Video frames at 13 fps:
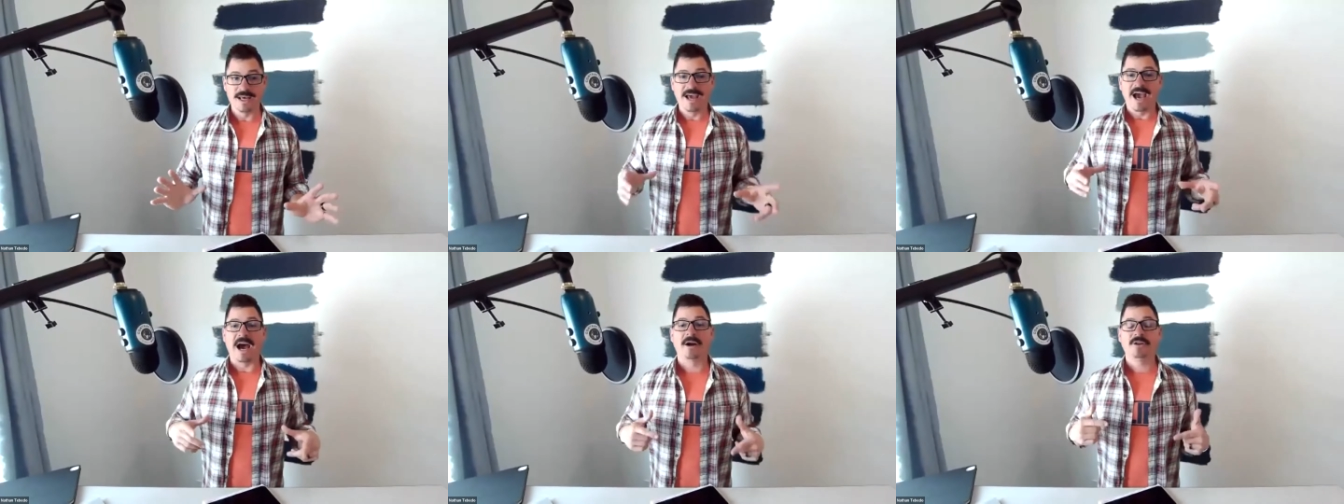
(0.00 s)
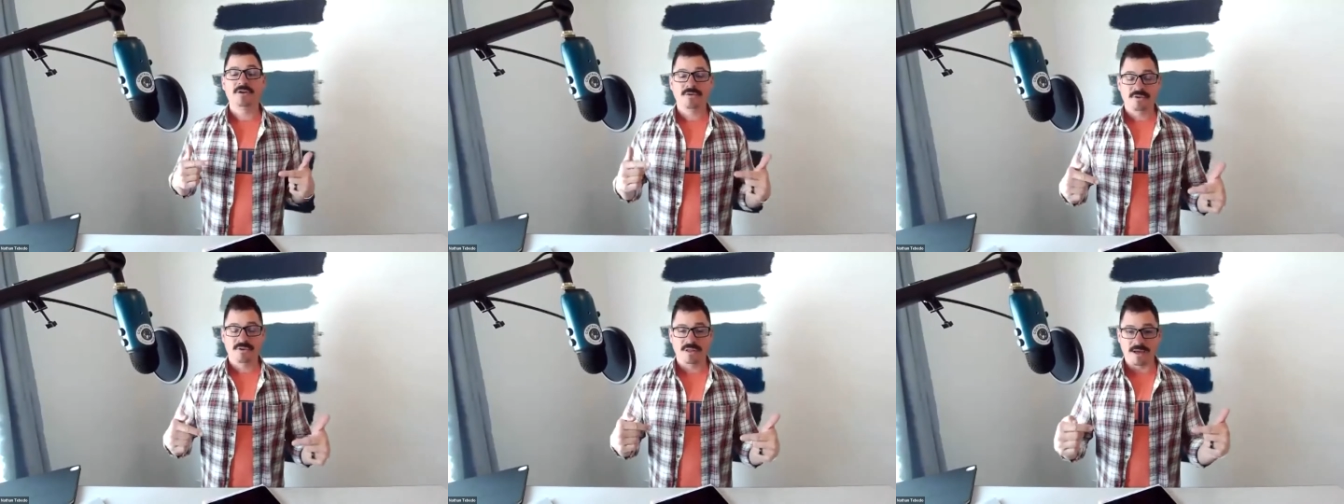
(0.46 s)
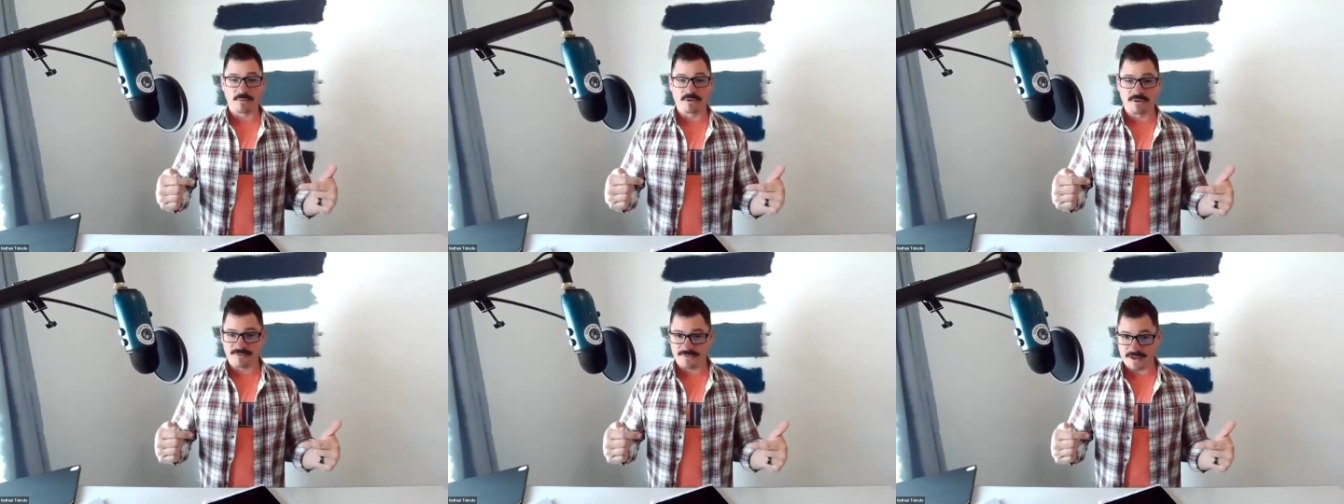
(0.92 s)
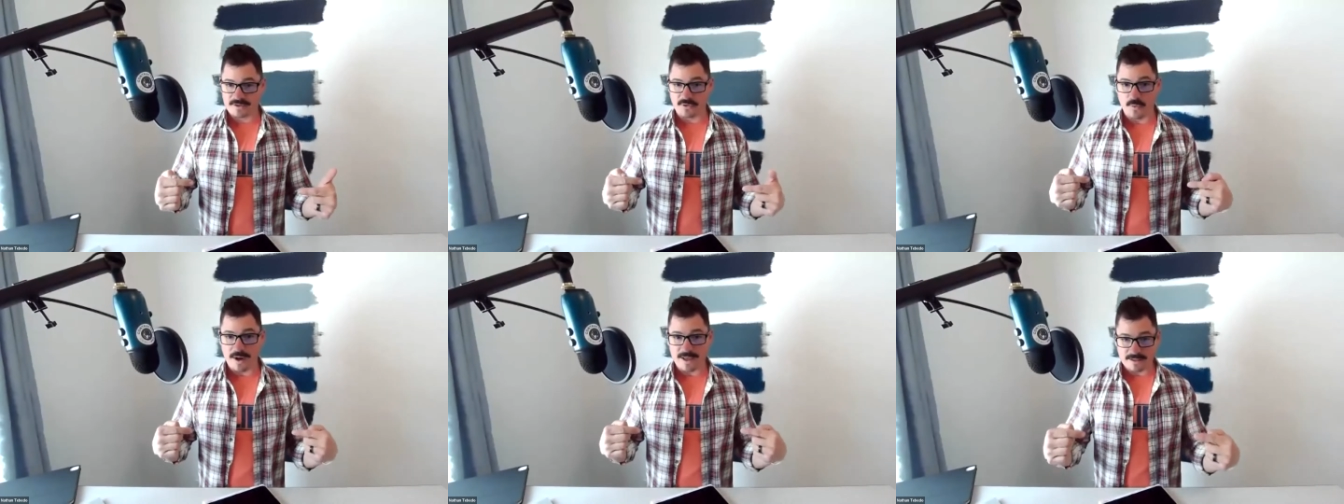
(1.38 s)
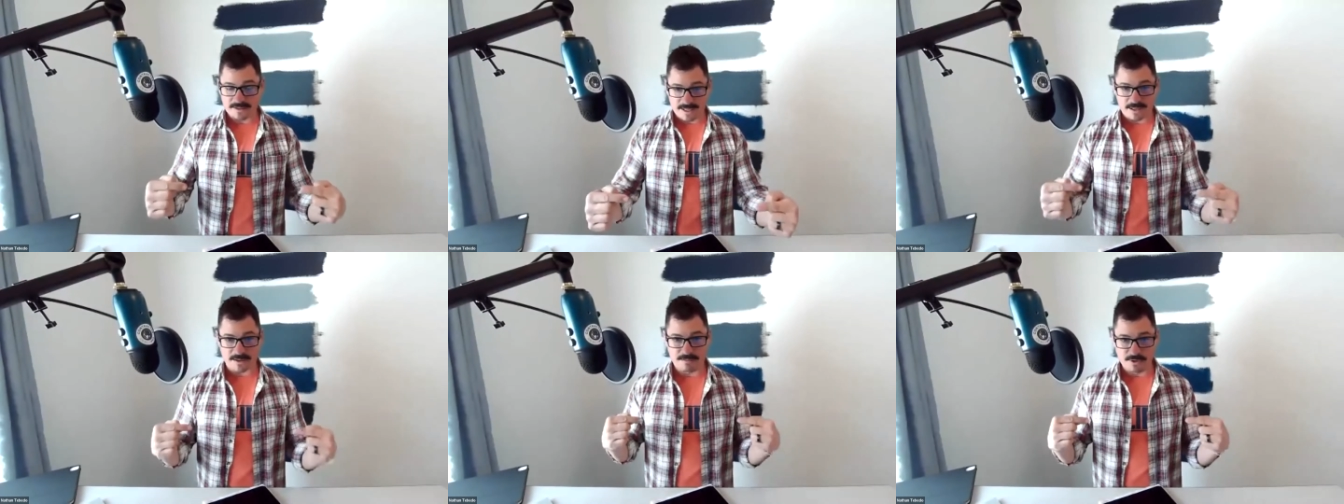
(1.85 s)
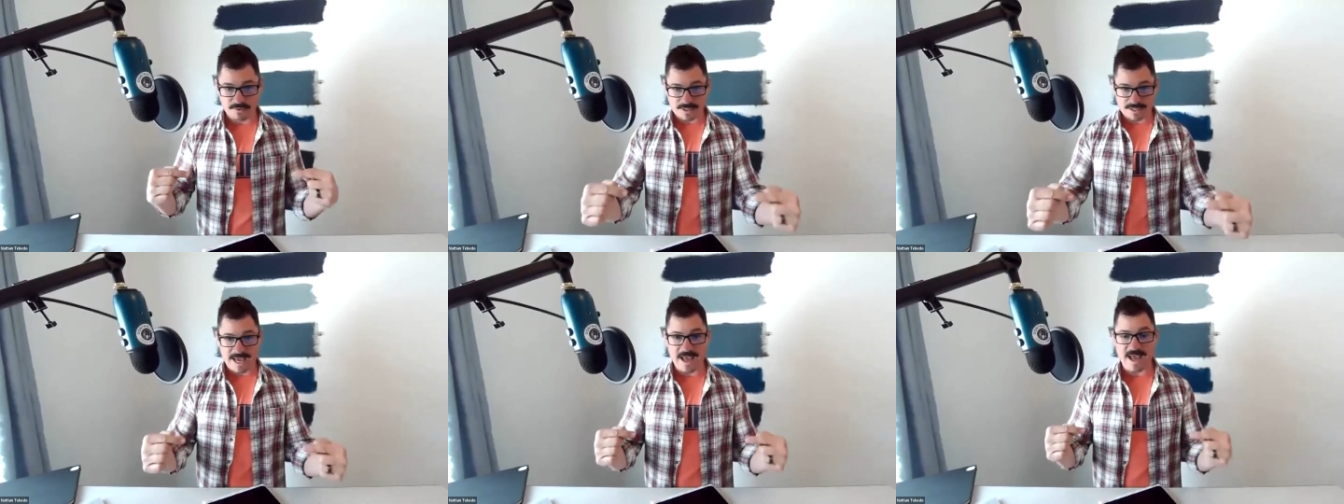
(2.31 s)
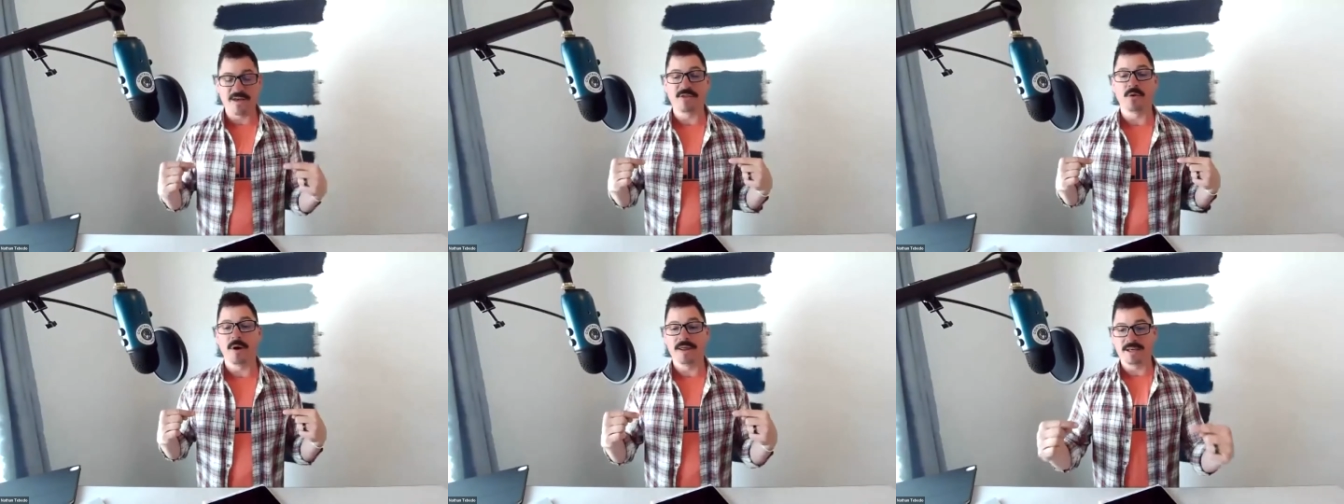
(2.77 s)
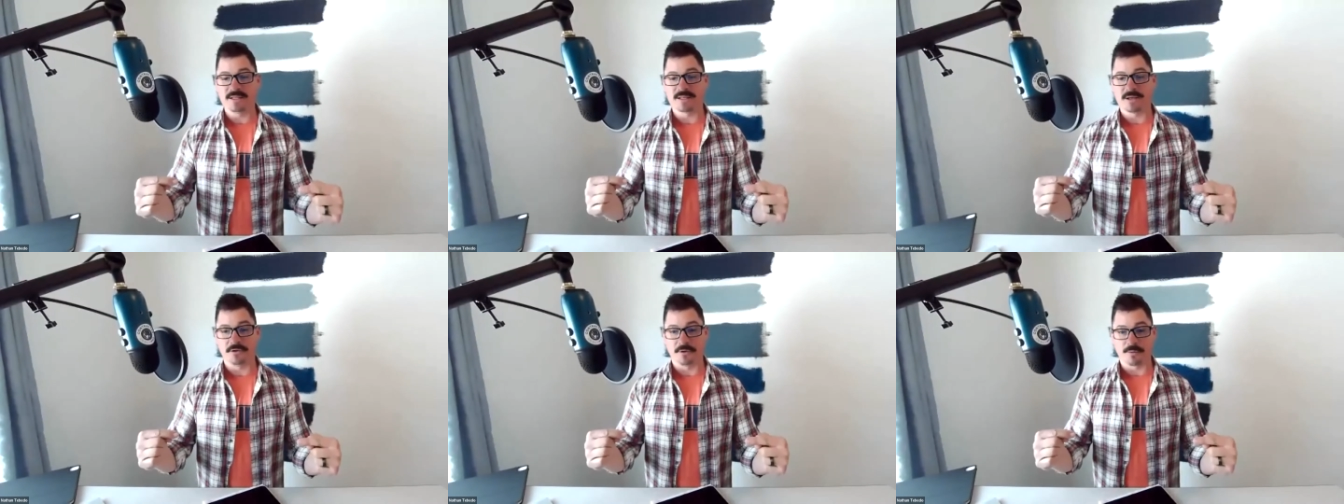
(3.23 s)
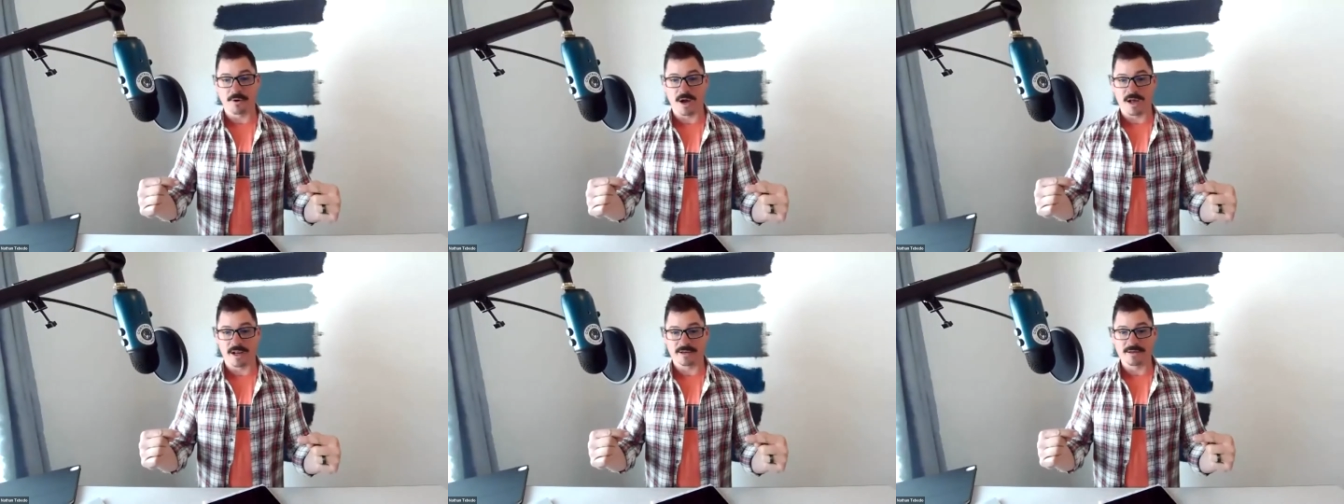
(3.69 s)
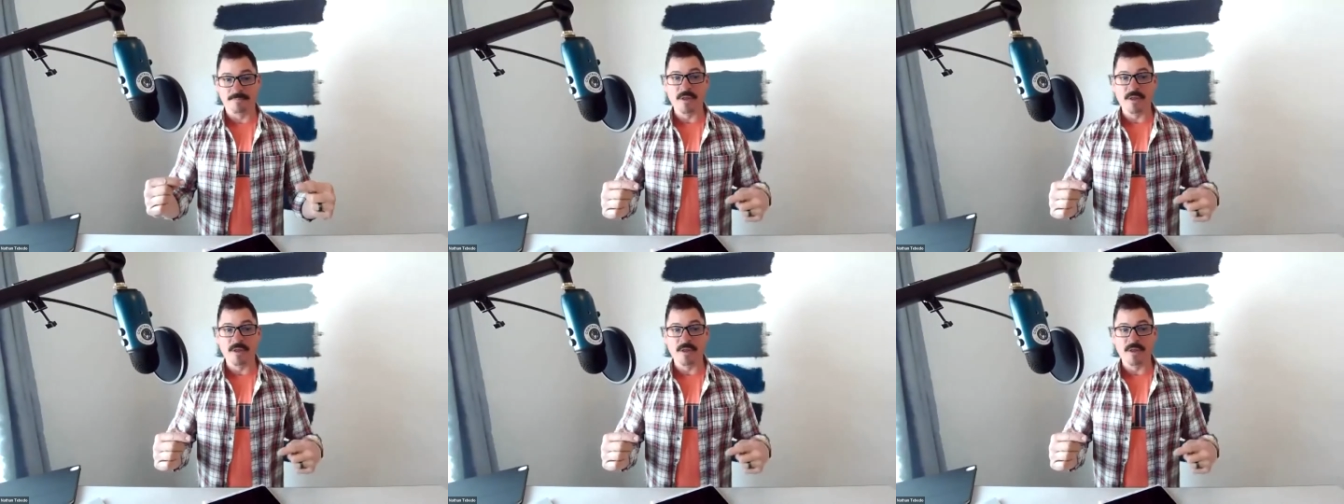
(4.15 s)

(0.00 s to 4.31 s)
how do you think that will affect the way that they communicate and the way they sell their product?